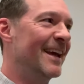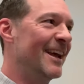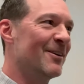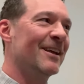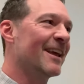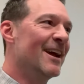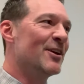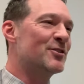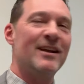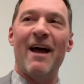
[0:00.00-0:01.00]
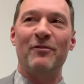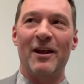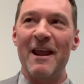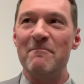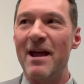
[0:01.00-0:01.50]
you know, like you shouldn't have to
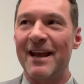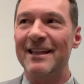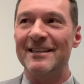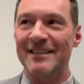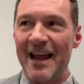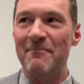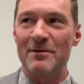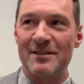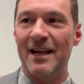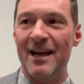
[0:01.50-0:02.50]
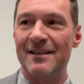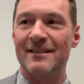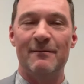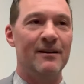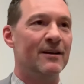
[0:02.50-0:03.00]
keep making the same
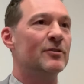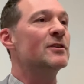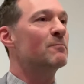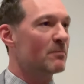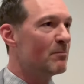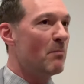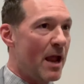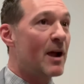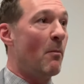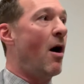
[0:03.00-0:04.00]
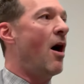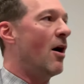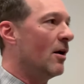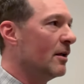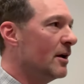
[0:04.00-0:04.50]
mistakes. Just make them
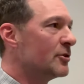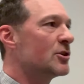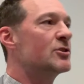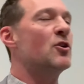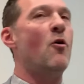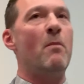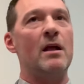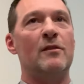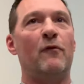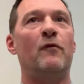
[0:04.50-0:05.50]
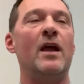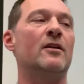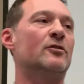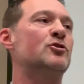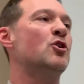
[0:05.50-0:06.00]
all. Just don't make the
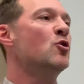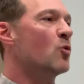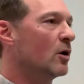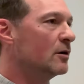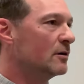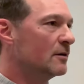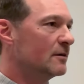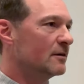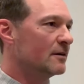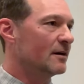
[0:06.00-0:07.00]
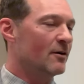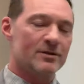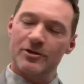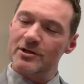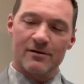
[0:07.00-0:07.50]
fatal two. I always
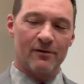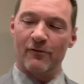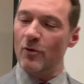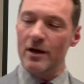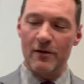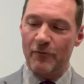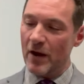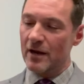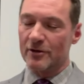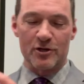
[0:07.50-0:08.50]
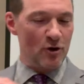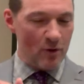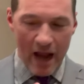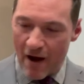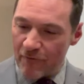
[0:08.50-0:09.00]
say just avoid the fatal two.
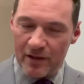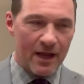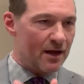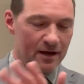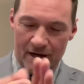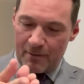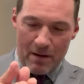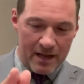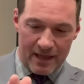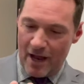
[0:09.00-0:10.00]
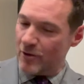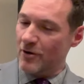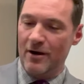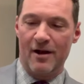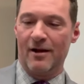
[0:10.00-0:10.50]
Everything uh, you can make the other